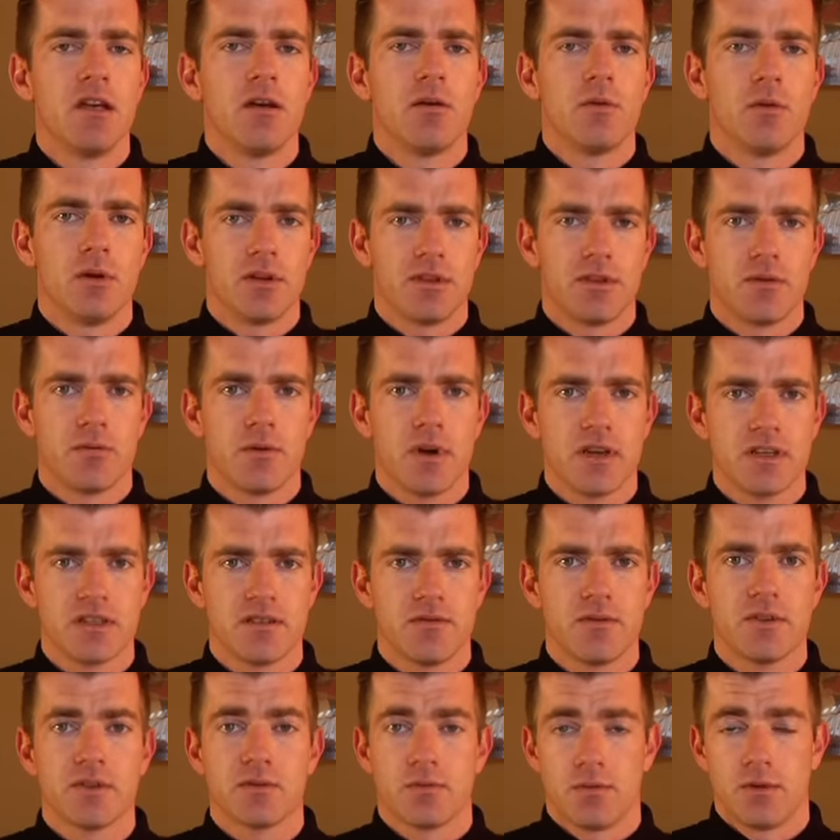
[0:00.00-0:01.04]
what the rest
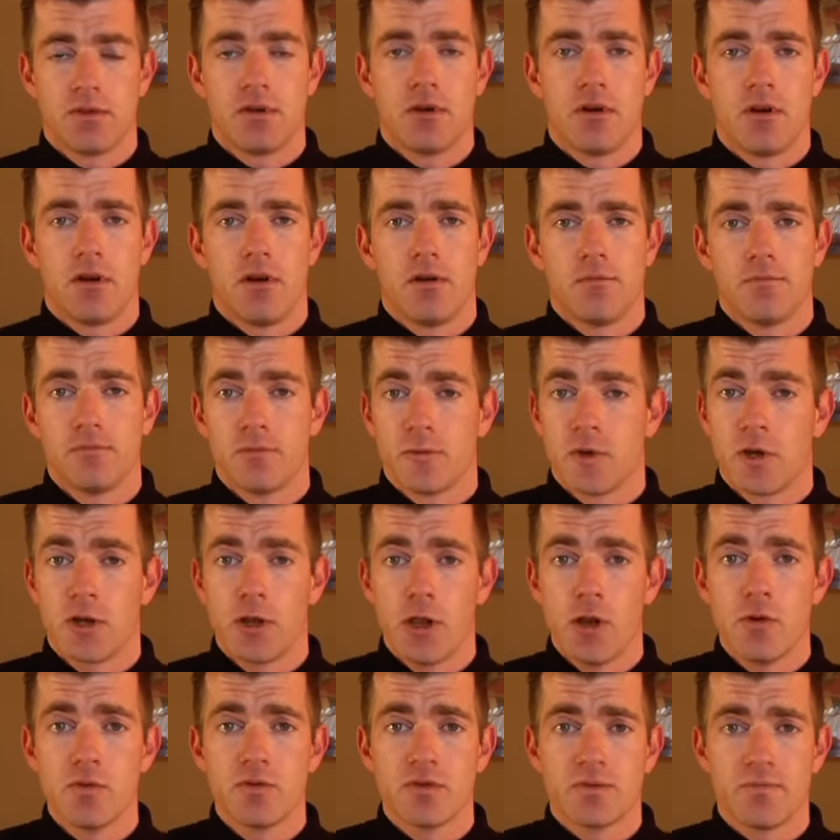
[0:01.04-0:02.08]
of us would call
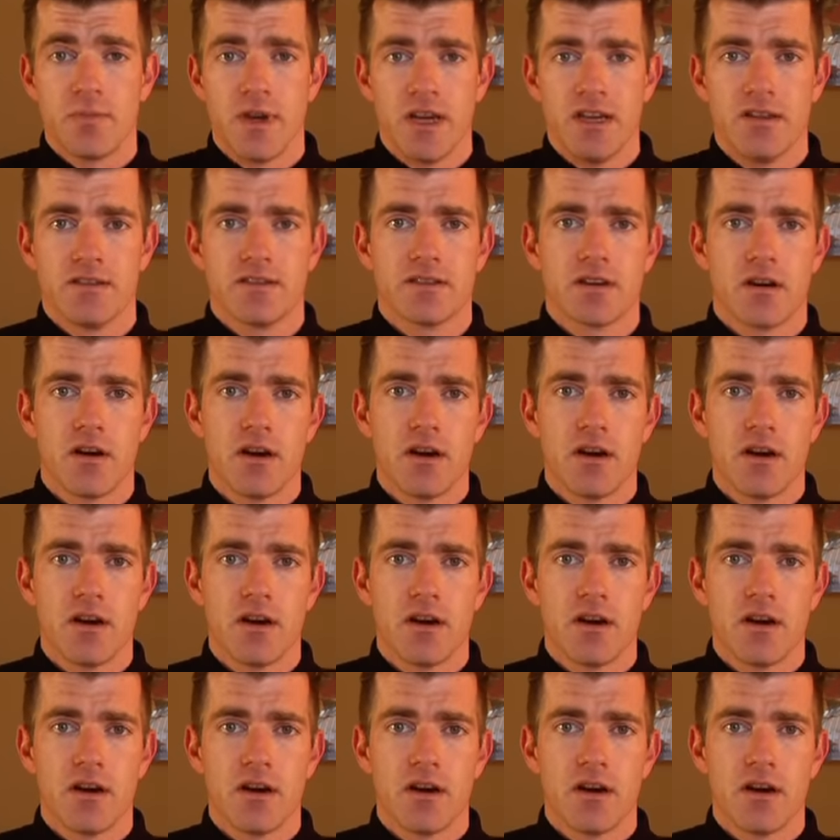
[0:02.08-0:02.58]
clothespins.